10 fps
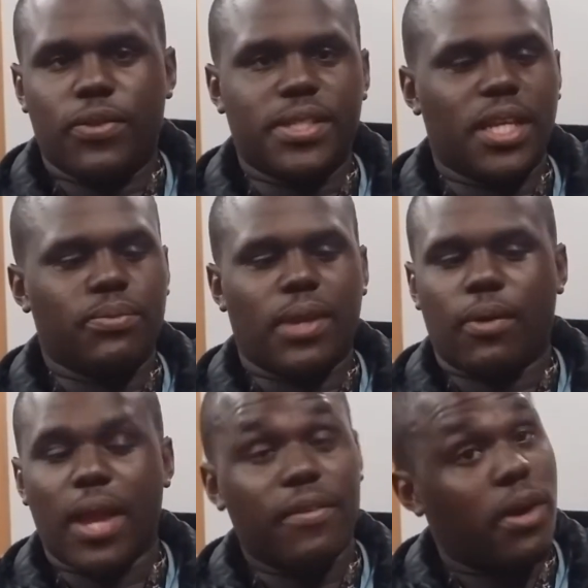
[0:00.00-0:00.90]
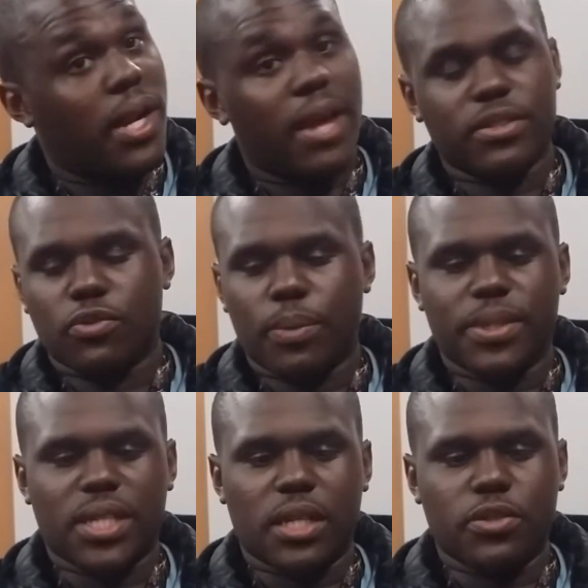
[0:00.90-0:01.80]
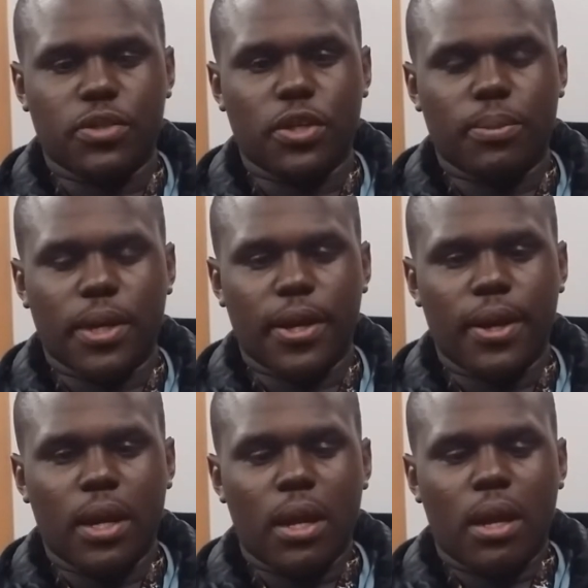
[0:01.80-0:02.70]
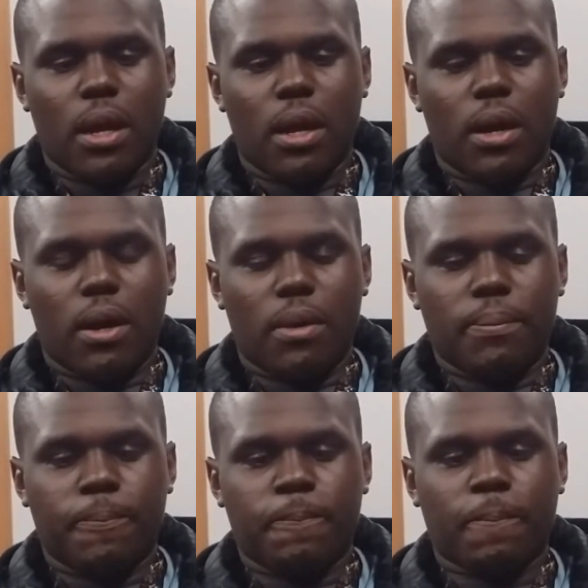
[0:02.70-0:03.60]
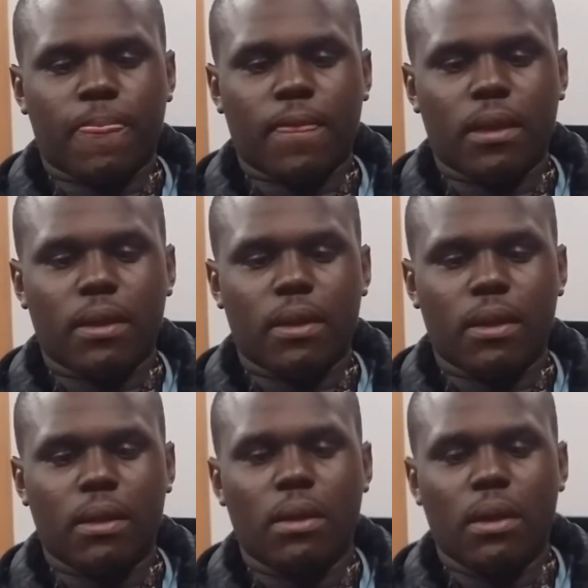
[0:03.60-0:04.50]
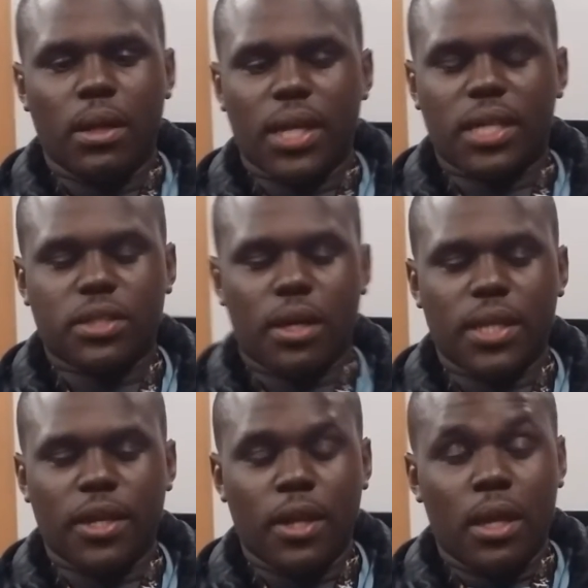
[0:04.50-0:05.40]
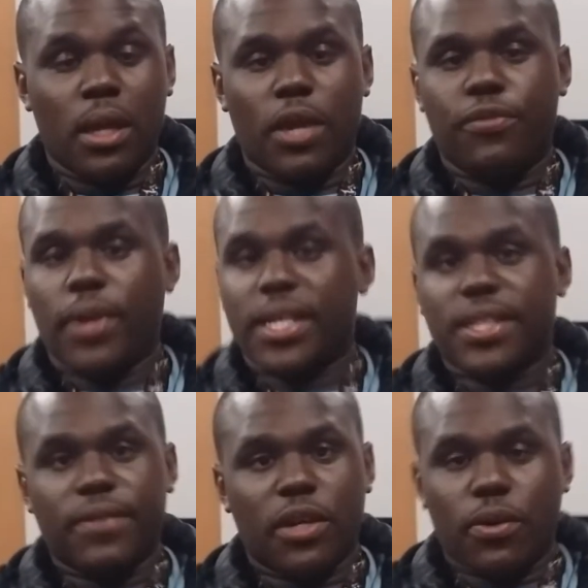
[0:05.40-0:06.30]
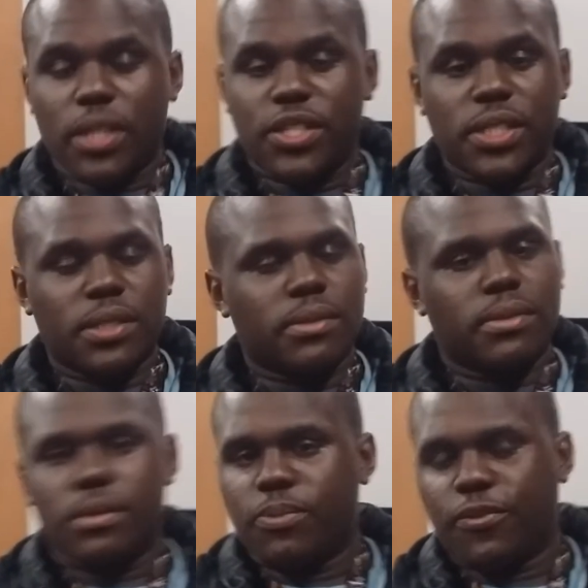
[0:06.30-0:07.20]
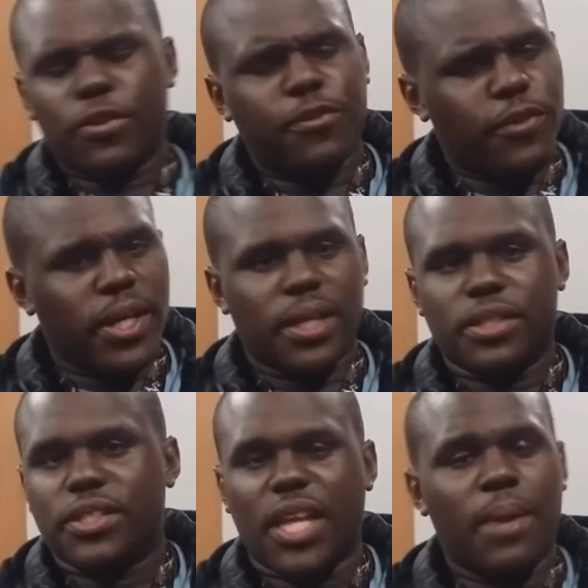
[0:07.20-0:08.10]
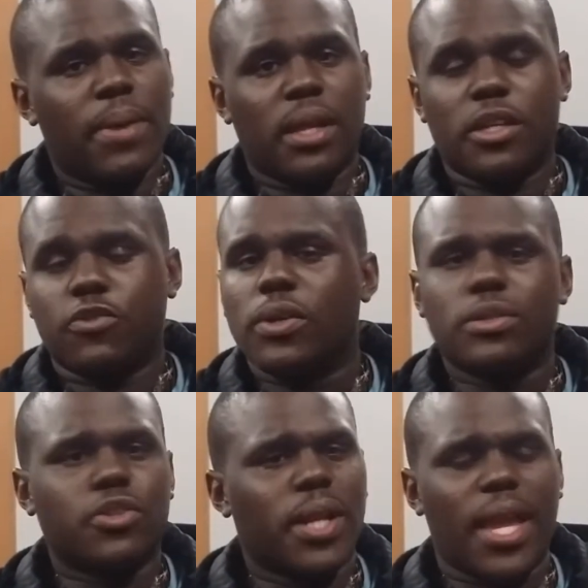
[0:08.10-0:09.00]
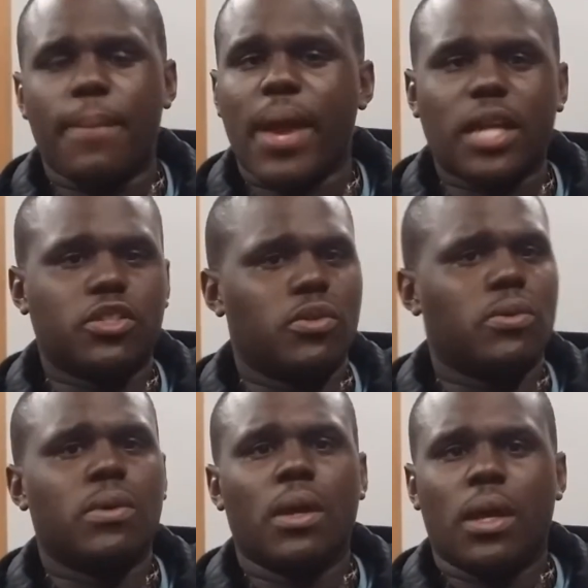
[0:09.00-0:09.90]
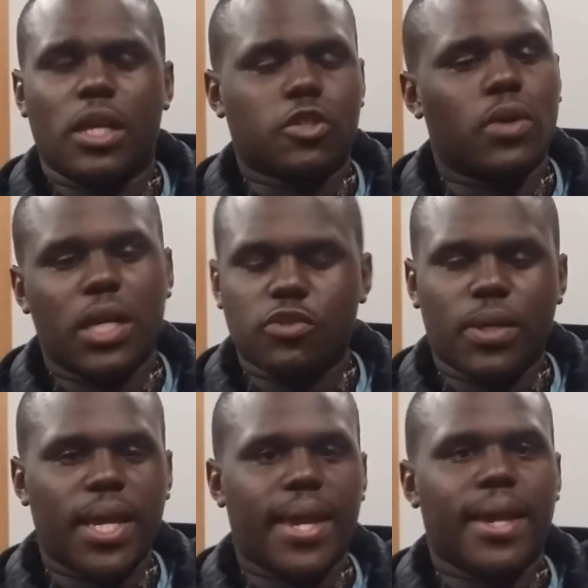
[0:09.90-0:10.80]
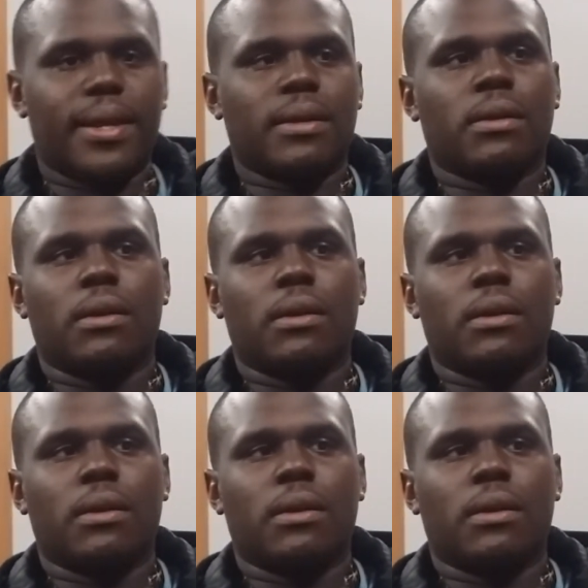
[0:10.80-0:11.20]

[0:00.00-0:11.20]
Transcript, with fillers: the team. We have our lives as well besides yu but um, that's all it. If you guys have any questions, feel free to just email us. We'll try to get back to you as quick as we can,